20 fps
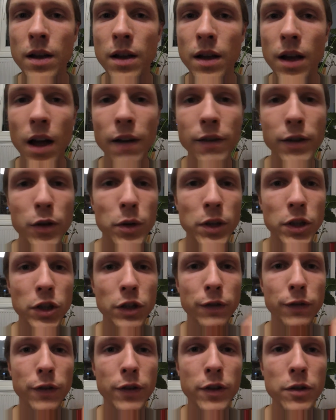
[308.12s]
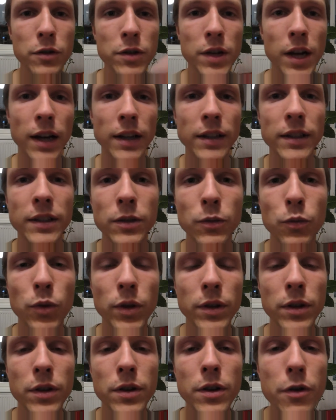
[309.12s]
I have a question for you guys.
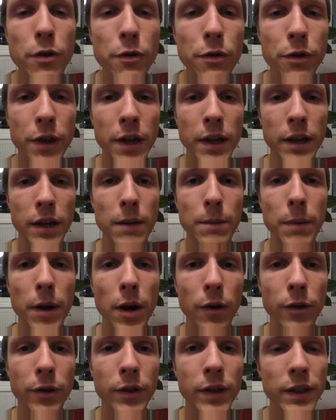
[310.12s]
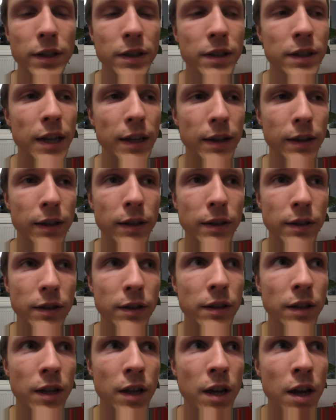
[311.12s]
What do you think about this
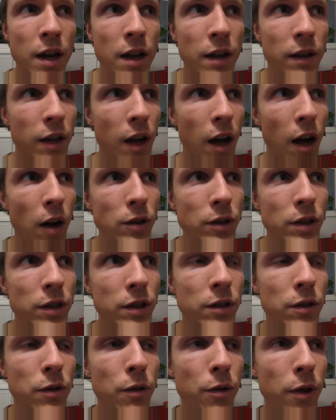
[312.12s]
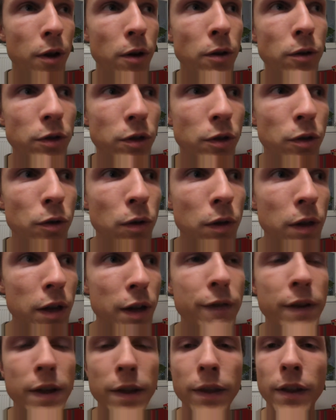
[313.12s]
sentence? The house is to those who
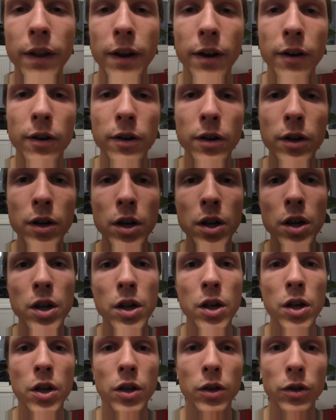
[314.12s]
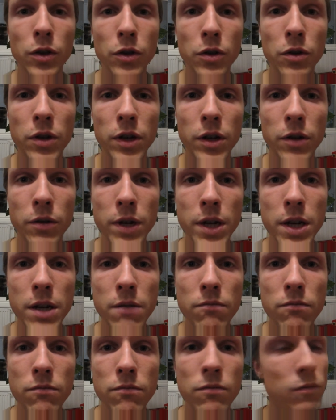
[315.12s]
live in there. Do you
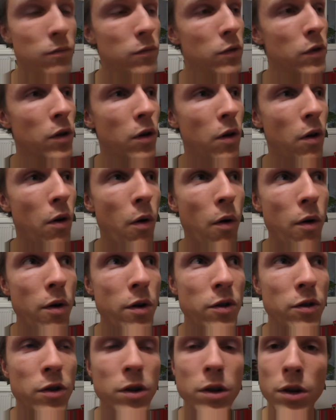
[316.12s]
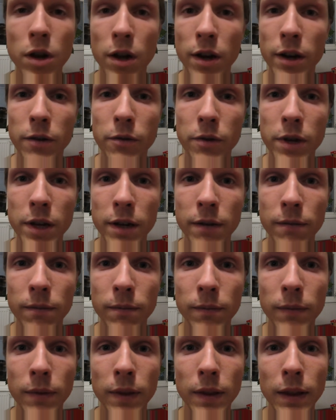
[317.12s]
agree or do you not agree?
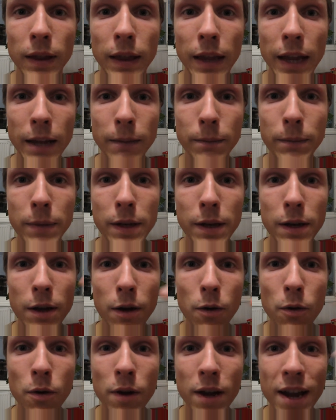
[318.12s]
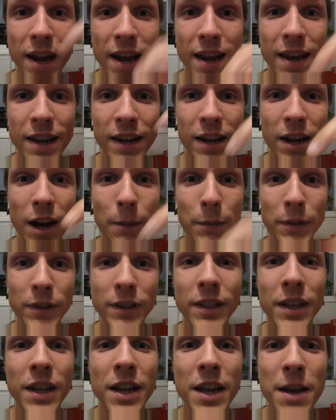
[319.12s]
Let me know in the
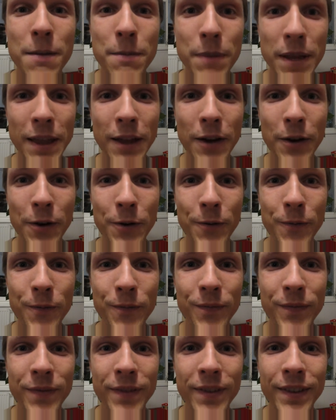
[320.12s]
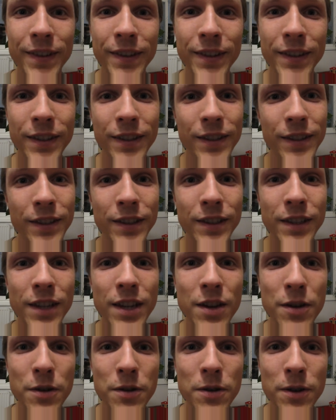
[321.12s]
comments below.
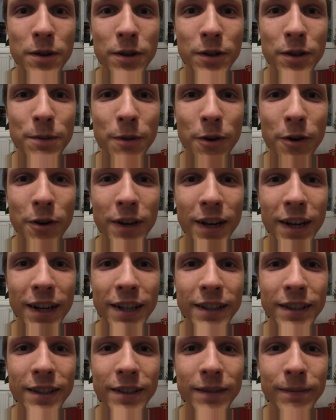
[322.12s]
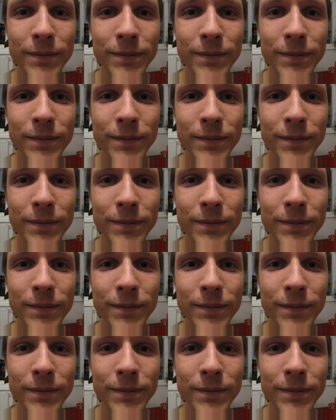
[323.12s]
See you tomorrow, guys.